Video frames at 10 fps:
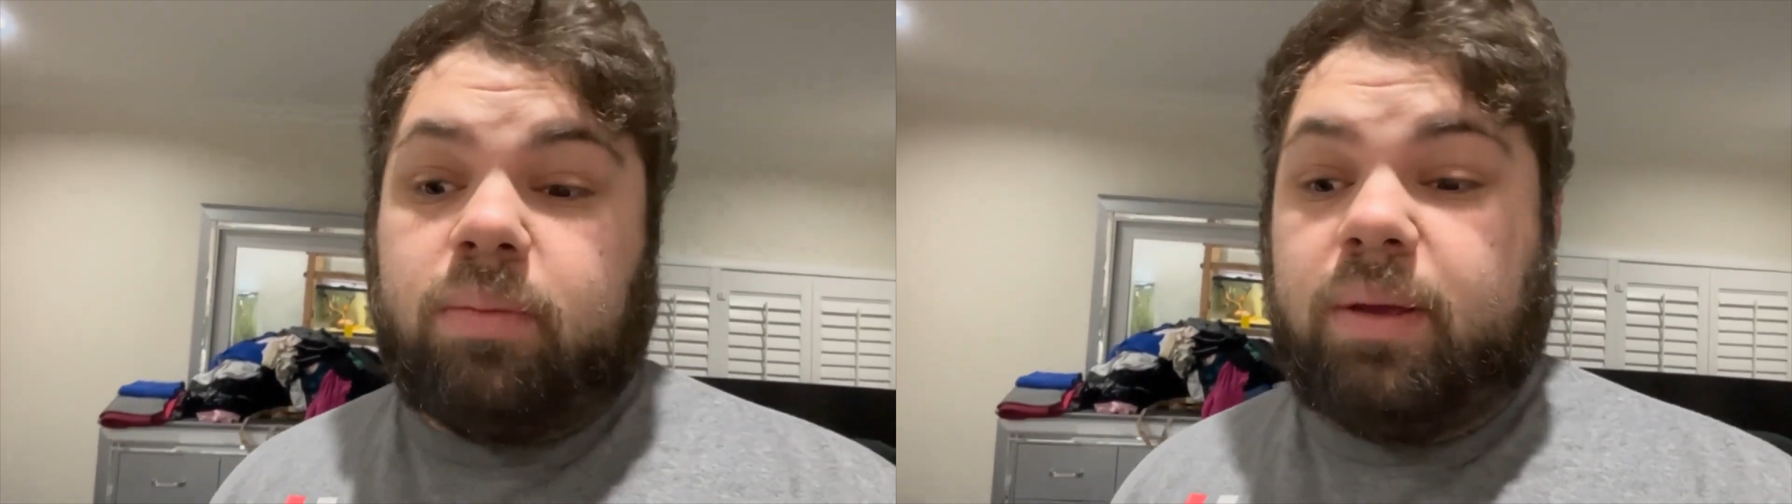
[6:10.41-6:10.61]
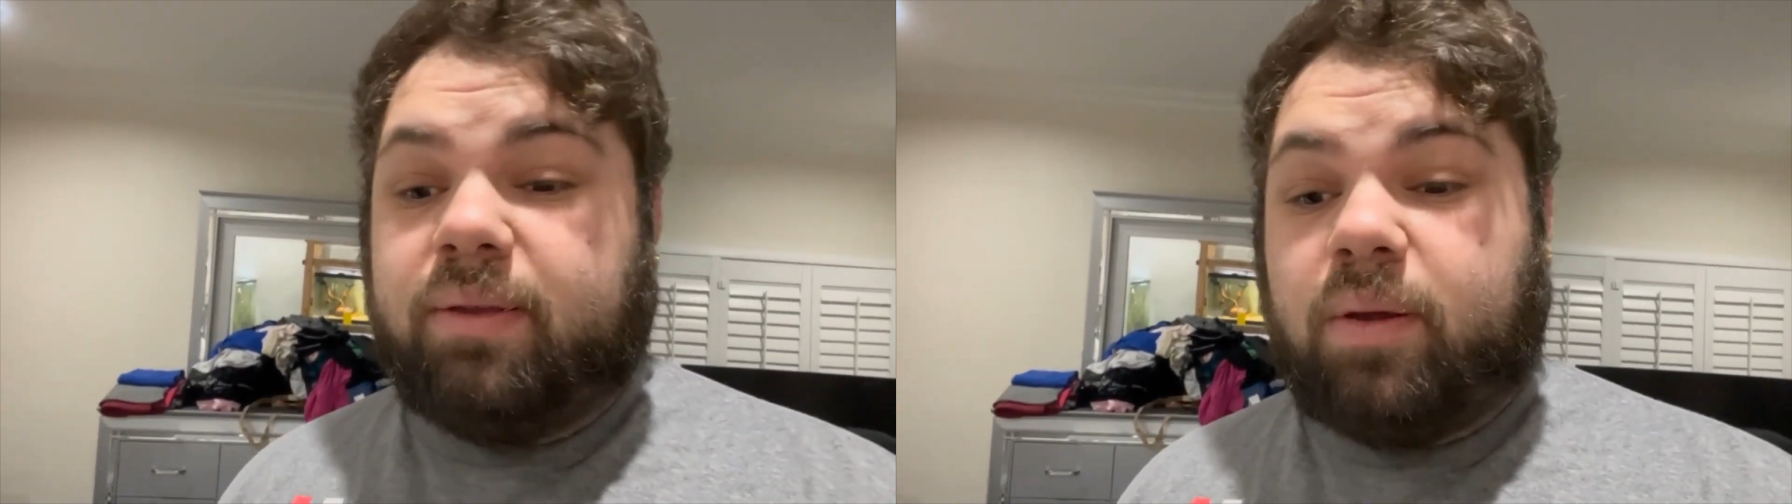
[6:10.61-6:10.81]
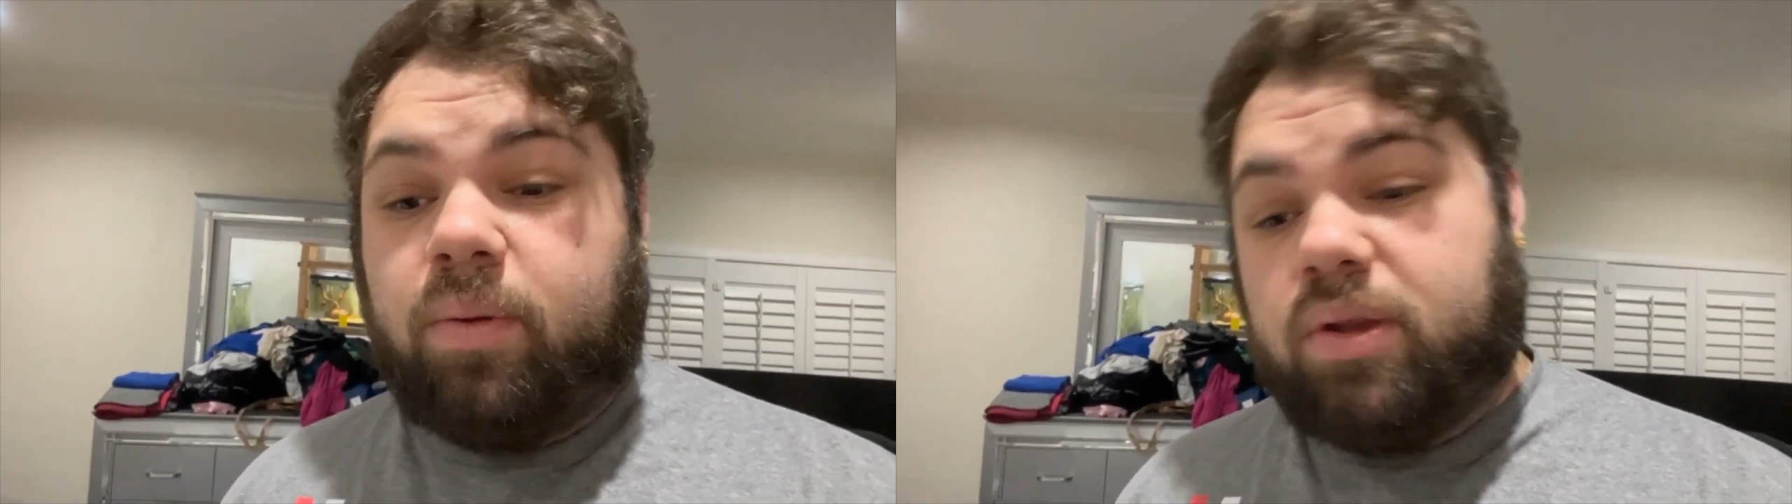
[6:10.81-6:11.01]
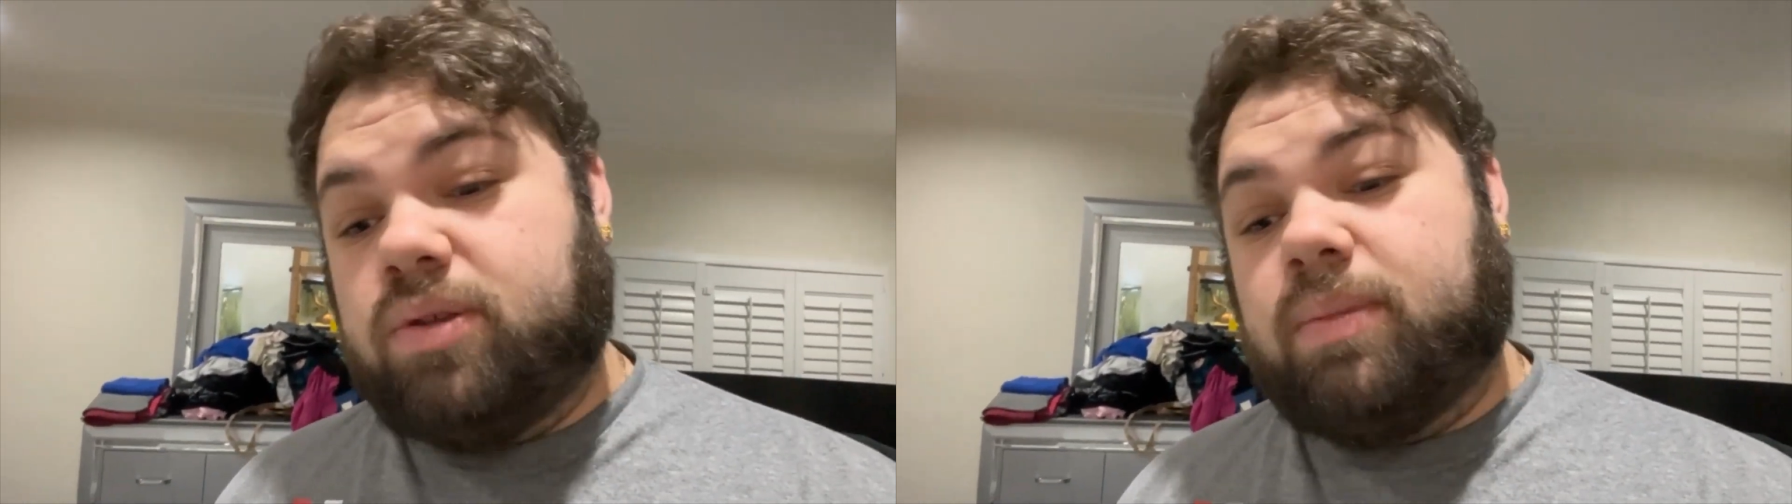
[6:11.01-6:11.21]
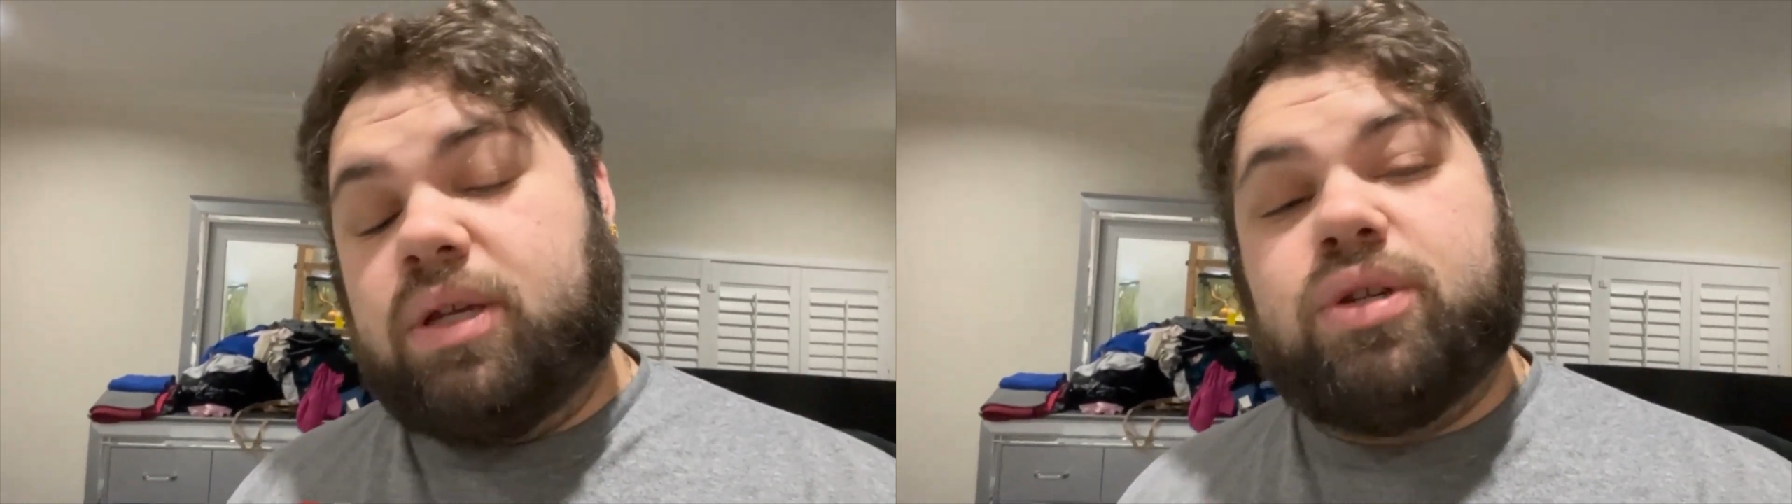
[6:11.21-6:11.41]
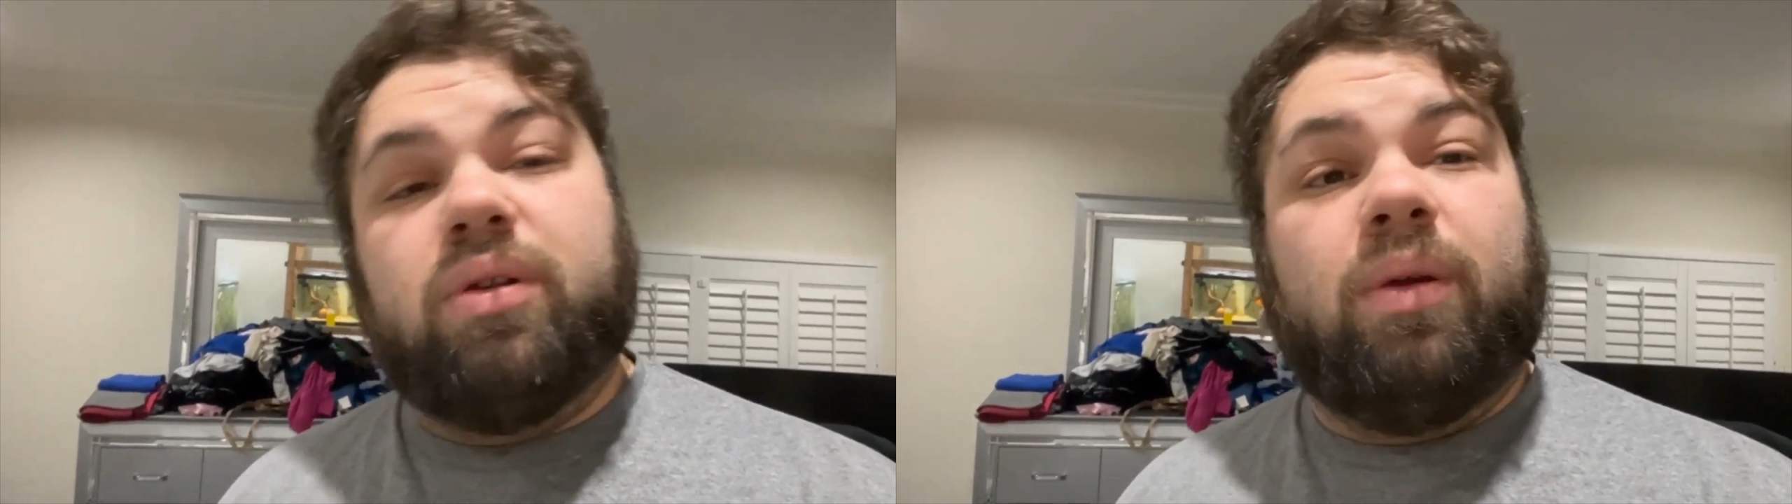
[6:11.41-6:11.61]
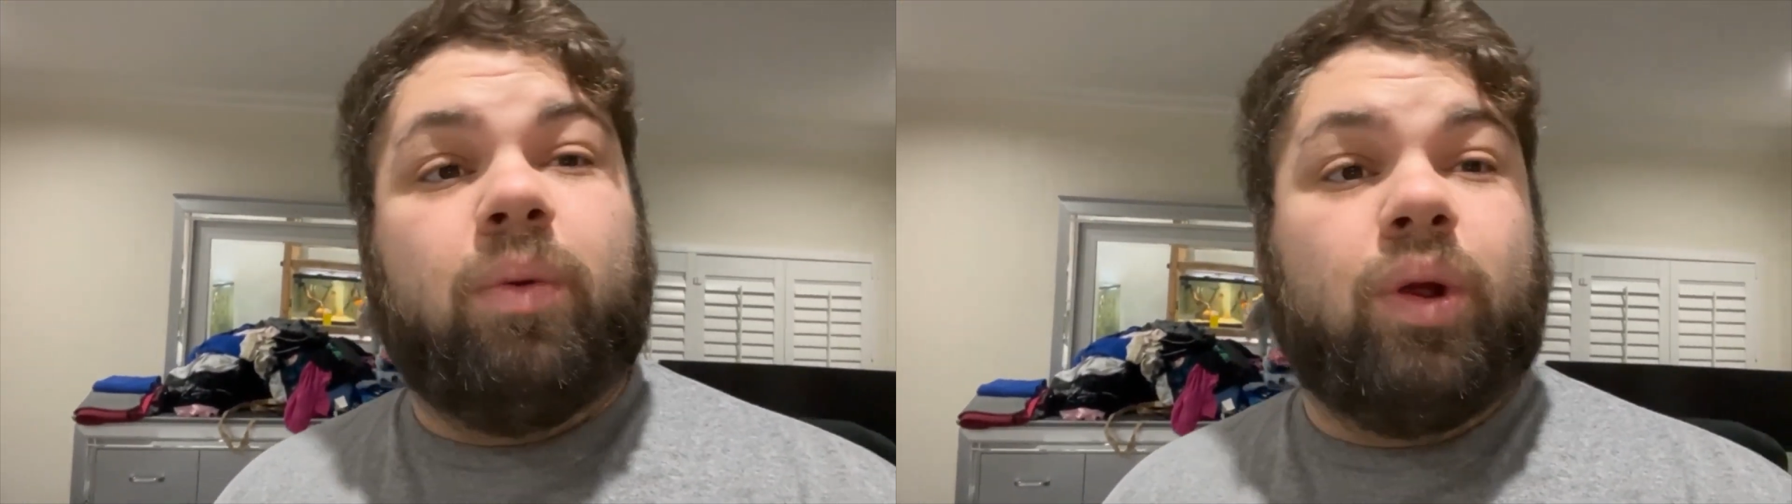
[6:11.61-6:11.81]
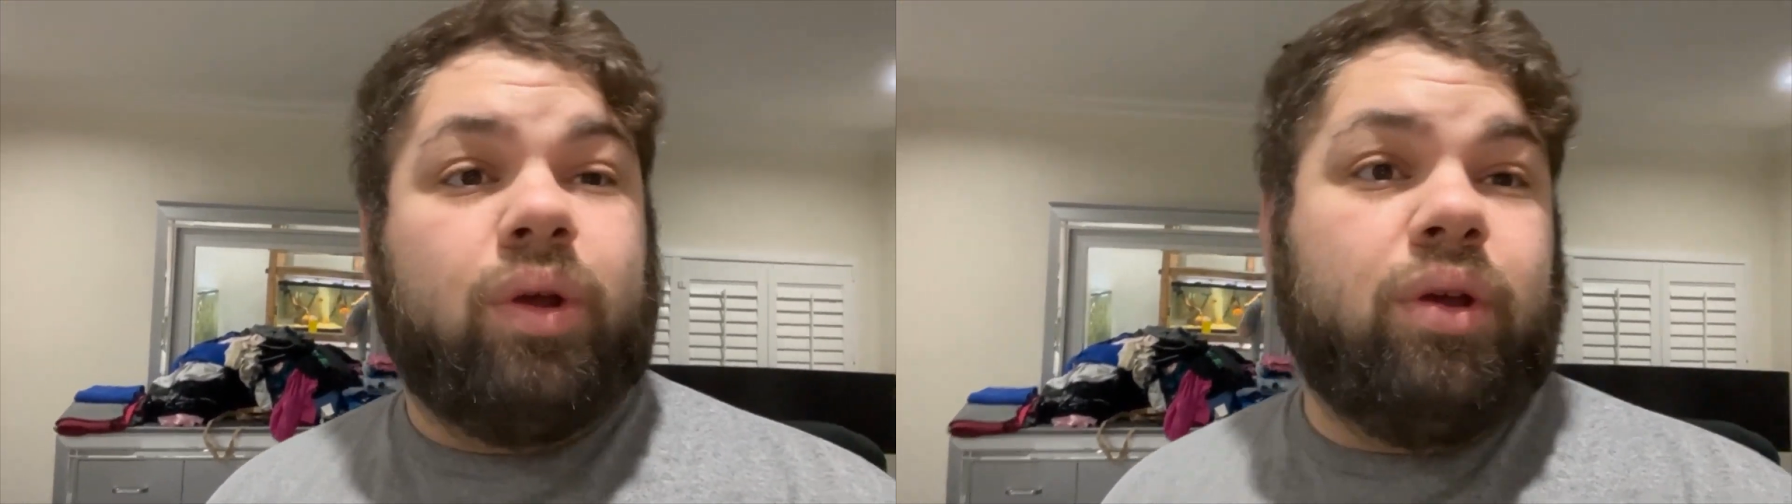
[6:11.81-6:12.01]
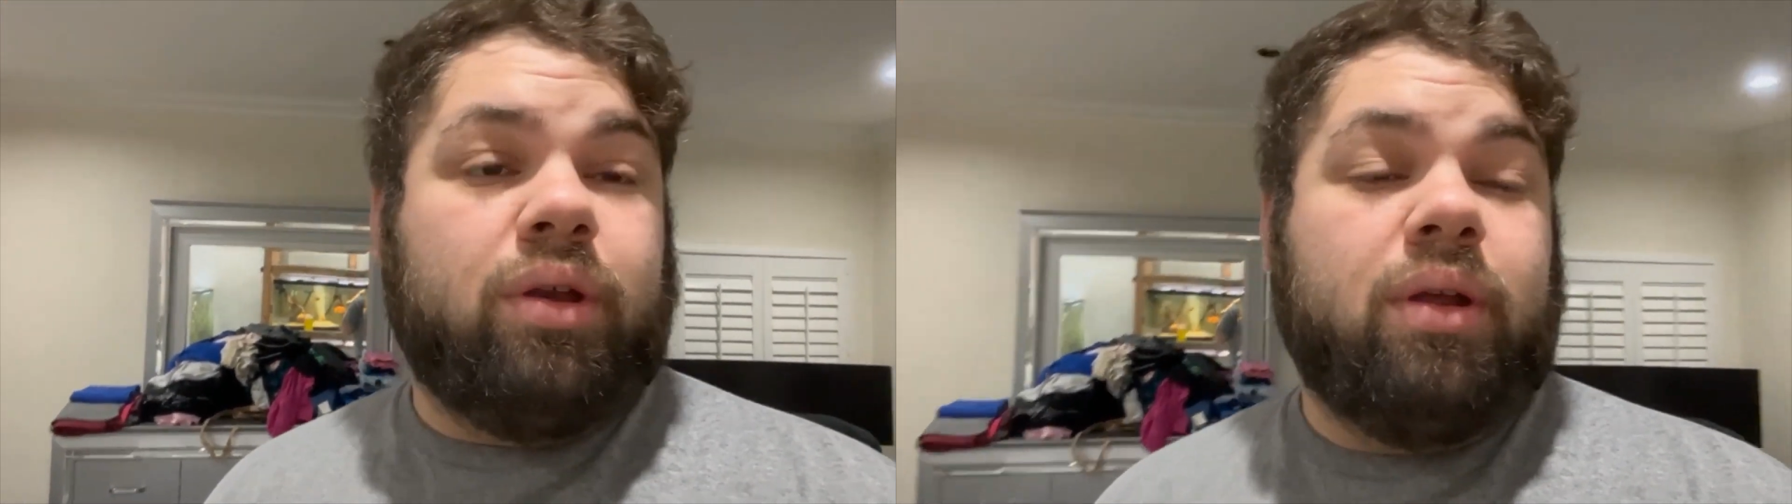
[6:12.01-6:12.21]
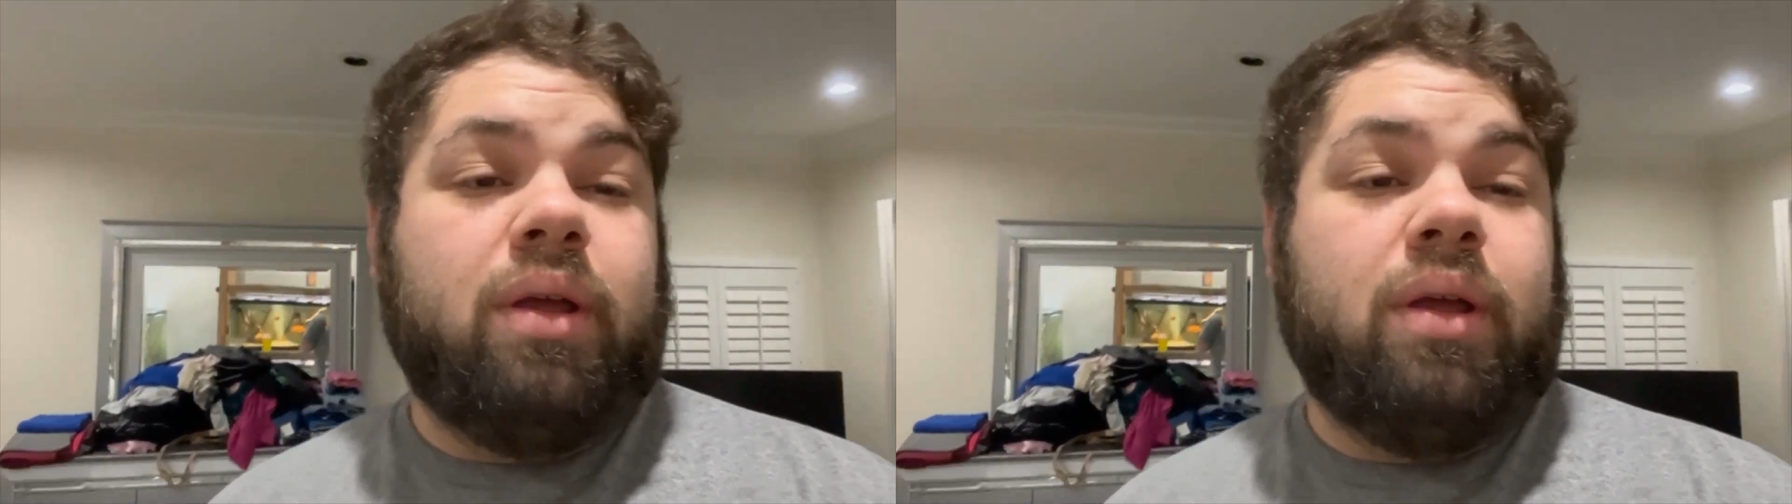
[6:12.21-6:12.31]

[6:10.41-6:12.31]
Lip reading: because I wanted to make sure they were good,